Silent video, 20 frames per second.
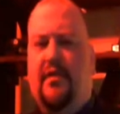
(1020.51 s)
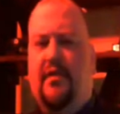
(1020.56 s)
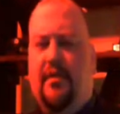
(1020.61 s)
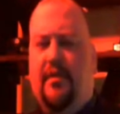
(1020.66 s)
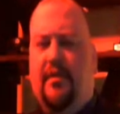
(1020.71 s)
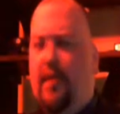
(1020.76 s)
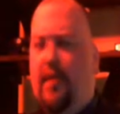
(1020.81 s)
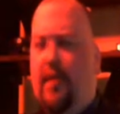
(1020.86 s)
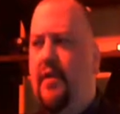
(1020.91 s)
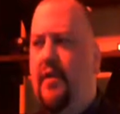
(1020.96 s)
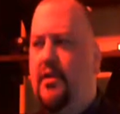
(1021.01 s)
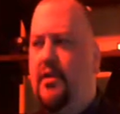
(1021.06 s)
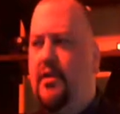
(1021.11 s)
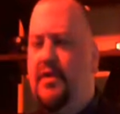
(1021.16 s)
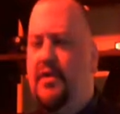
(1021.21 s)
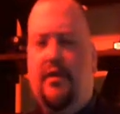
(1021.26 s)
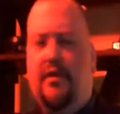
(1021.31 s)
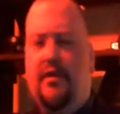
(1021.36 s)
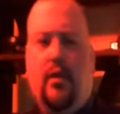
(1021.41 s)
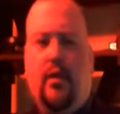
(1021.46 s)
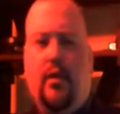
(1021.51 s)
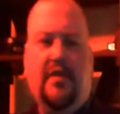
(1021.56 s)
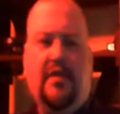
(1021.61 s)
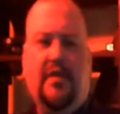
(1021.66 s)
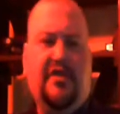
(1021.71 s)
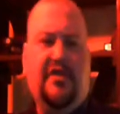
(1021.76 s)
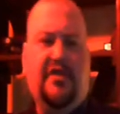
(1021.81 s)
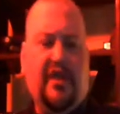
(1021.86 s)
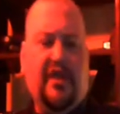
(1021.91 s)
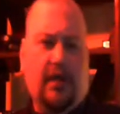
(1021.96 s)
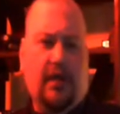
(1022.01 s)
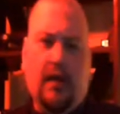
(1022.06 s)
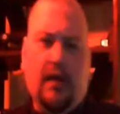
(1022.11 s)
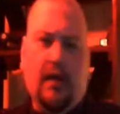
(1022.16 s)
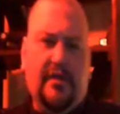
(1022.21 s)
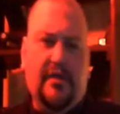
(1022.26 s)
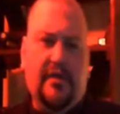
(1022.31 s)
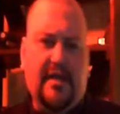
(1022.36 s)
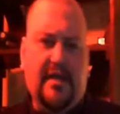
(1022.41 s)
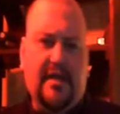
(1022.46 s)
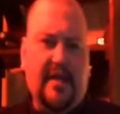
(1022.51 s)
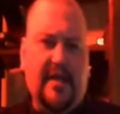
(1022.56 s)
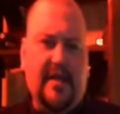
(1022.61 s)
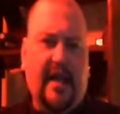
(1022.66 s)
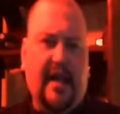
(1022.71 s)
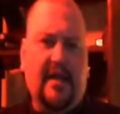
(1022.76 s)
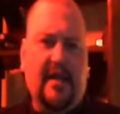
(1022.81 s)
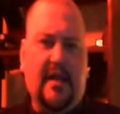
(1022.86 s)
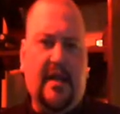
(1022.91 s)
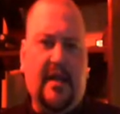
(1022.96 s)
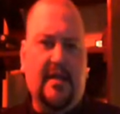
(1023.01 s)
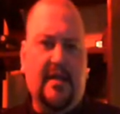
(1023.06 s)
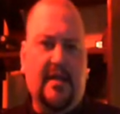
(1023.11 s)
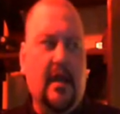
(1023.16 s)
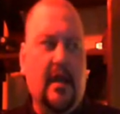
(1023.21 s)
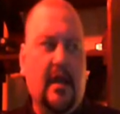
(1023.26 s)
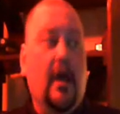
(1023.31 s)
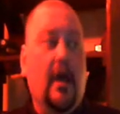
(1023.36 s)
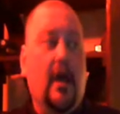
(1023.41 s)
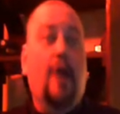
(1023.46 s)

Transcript: of the brothers of the ones that clothed his nakedness.